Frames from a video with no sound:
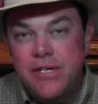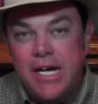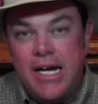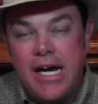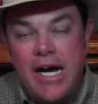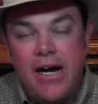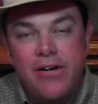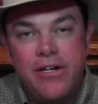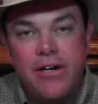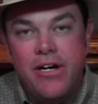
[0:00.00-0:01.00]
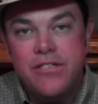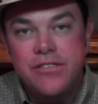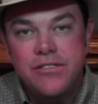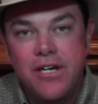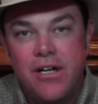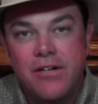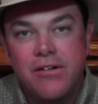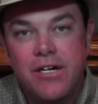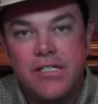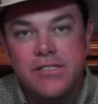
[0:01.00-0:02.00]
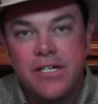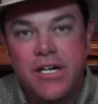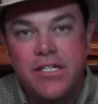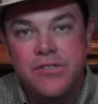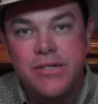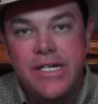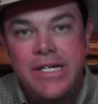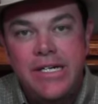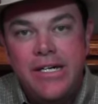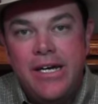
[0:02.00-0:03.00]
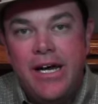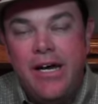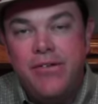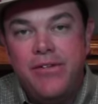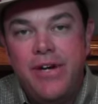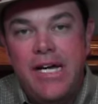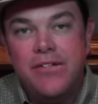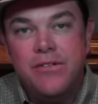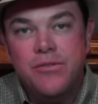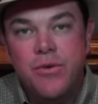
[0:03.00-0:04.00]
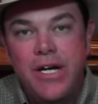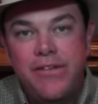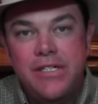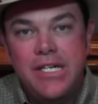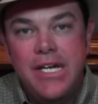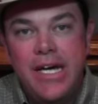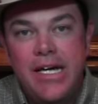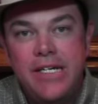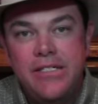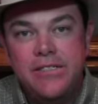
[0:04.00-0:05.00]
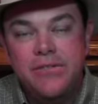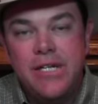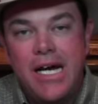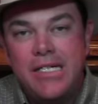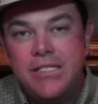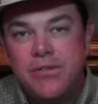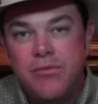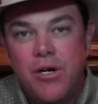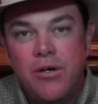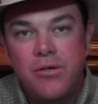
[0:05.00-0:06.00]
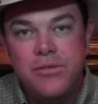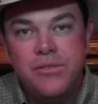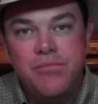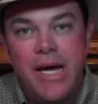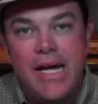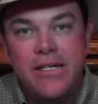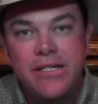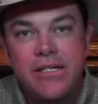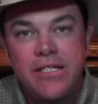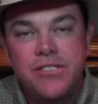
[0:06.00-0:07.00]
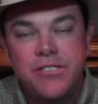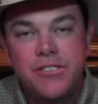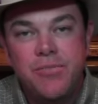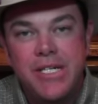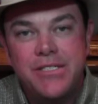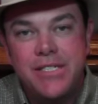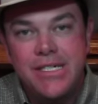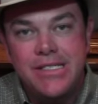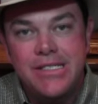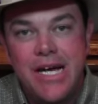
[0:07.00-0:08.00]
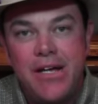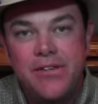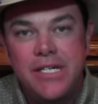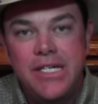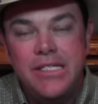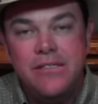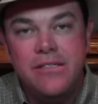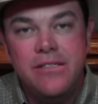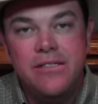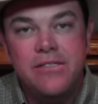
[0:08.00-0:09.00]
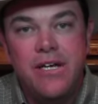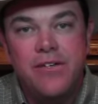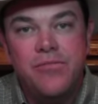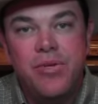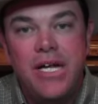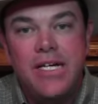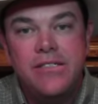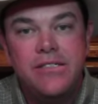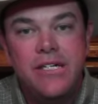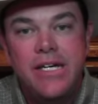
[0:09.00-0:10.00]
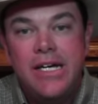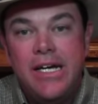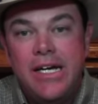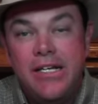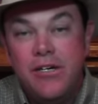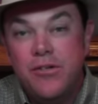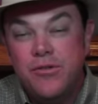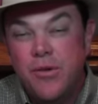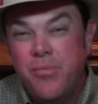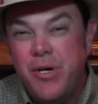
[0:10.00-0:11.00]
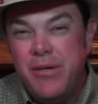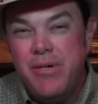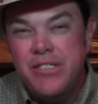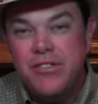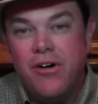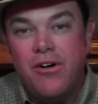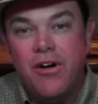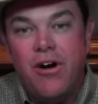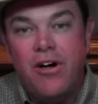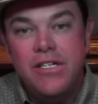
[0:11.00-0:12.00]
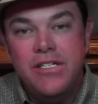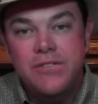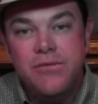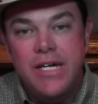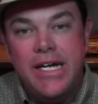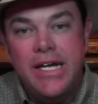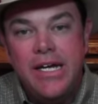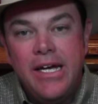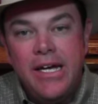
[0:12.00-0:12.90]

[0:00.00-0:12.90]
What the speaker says: were a lot higher in auctions all across the country. We've had those weather delays and icy roads and bad conditions, especially in the southeast and in the southern plains. And those were pretty much all gone this week.